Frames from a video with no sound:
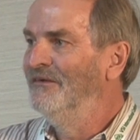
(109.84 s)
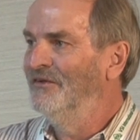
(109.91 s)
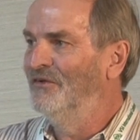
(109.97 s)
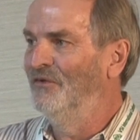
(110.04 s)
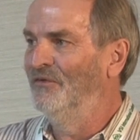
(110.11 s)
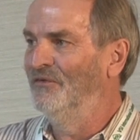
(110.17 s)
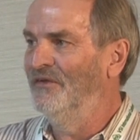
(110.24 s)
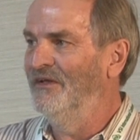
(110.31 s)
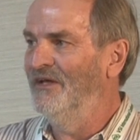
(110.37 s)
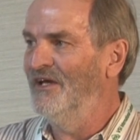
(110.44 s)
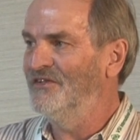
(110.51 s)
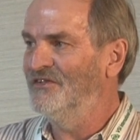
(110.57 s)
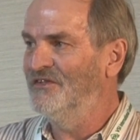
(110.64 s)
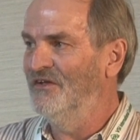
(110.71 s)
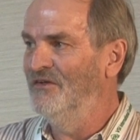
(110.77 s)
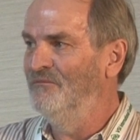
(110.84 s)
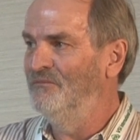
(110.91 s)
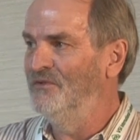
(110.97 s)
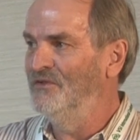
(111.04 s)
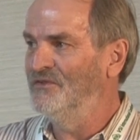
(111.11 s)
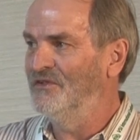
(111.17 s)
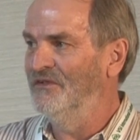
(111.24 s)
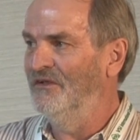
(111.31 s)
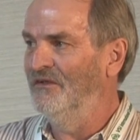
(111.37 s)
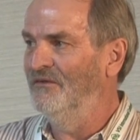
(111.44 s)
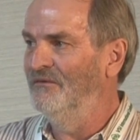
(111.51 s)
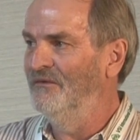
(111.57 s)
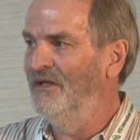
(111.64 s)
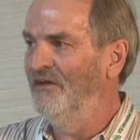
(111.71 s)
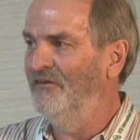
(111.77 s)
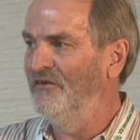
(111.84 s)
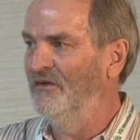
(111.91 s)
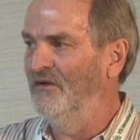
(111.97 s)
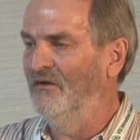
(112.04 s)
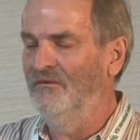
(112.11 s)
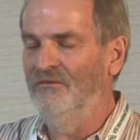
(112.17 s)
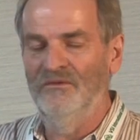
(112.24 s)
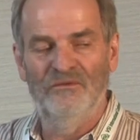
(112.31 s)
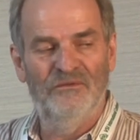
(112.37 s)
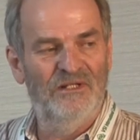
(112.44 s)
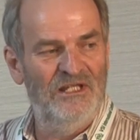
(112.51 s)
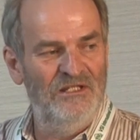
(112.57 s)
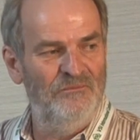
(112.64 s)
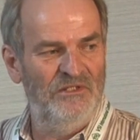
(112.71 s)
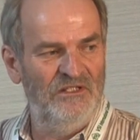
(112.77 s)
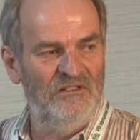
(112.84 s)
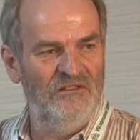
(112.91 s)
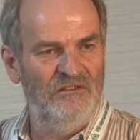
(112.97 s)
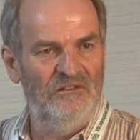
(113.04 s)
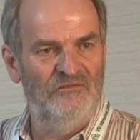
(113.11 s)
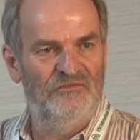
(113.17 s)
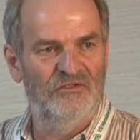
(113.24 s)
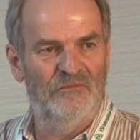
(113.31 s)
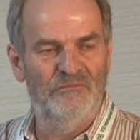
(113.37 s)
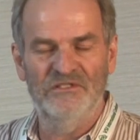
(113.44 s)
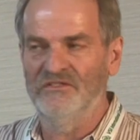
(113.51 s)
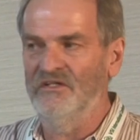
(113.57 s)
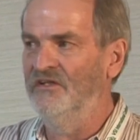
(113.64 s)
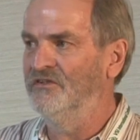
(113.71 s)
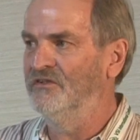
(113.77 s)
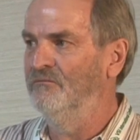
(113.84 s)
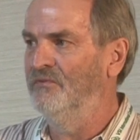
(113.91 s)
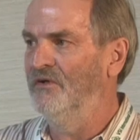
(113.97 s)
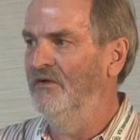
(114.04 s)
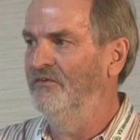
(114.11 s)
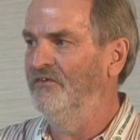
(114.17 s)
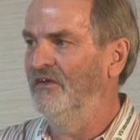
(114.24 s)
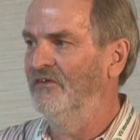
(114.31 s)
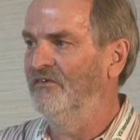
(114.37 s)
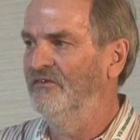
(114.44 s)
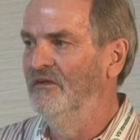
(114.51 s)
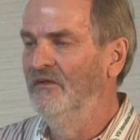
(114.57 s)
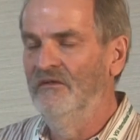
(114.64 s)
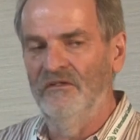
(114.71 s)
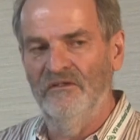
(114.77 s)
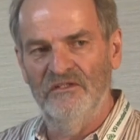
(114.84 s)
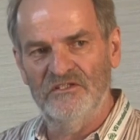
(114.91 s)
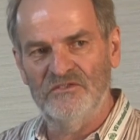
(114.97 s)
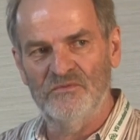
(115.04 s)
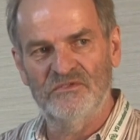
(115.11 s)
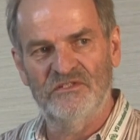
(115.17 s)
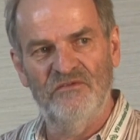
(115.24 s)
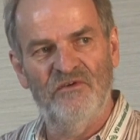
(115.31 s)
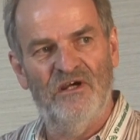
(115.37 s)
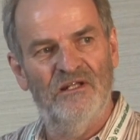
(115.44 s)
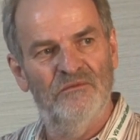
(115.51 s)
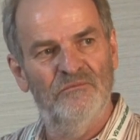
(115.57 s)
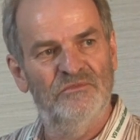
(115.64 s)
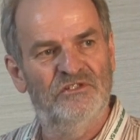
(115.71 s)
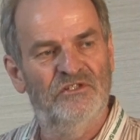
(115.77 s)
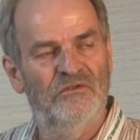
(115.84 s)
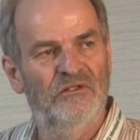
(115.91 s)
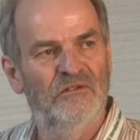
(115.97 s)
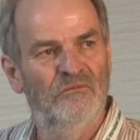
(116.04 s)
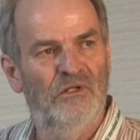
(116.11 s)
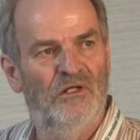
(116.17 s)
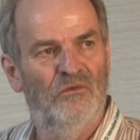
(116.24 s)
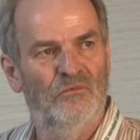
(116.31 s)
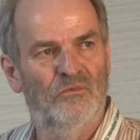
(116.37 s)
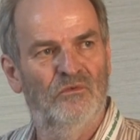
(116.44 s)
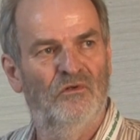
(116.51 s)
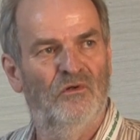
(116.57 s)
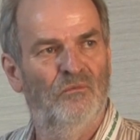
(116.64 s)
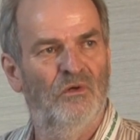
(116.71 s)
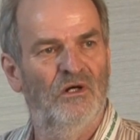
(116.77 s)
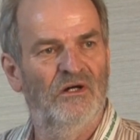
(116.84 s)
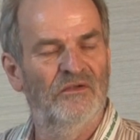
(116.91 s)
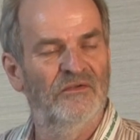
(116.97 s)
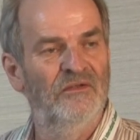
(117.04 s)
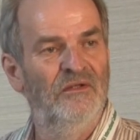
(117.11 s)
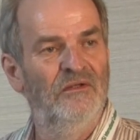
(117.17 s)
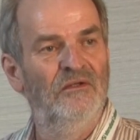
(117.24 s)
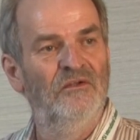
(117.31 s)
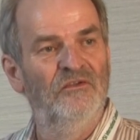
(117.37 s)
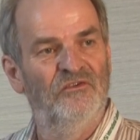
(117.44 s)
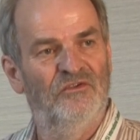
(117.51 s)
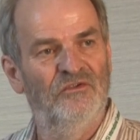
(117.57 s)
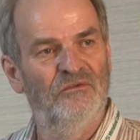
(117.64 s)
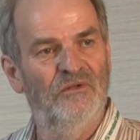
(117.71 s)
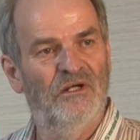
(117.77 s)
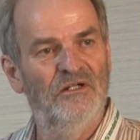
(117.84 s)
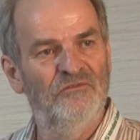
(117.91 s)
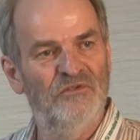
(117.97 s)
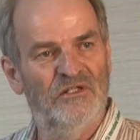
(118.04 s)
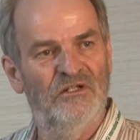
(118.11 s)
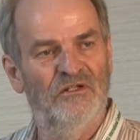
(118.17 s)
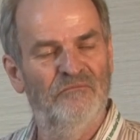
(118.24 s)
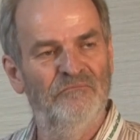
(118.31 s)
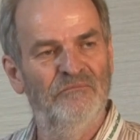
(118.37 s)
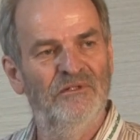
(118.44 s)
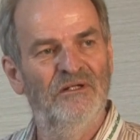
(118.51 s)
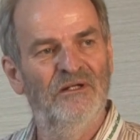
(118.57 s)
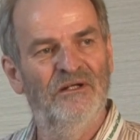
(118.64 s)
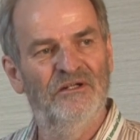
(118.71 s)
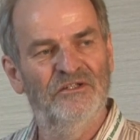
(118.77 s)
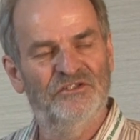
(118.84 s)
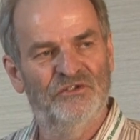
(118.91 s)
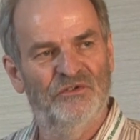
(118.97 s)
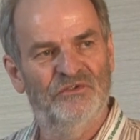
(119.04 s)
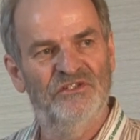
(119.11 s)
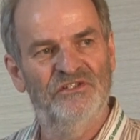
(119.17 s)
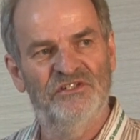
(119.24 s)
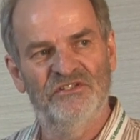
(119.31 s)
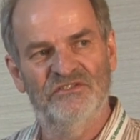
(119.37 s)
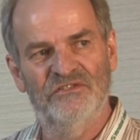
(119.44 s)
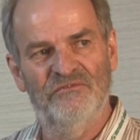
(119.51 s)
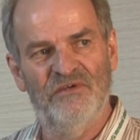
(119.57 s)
called the acetone butanol ethanol, or ABE fermentation process. And this was developed during World War I to overcome shortages of